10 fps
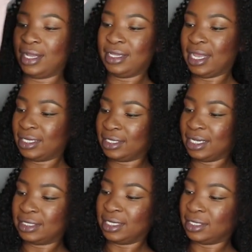Next
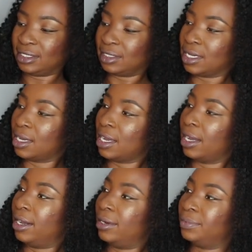is this
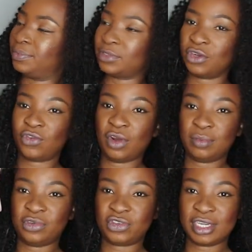
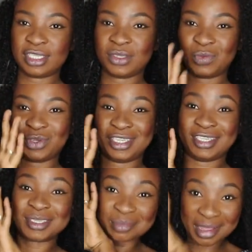wrap dress, which
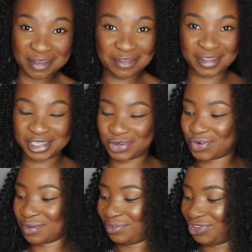is my first
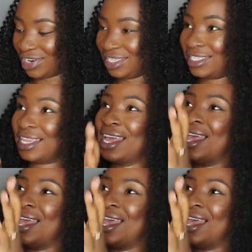wrap dress.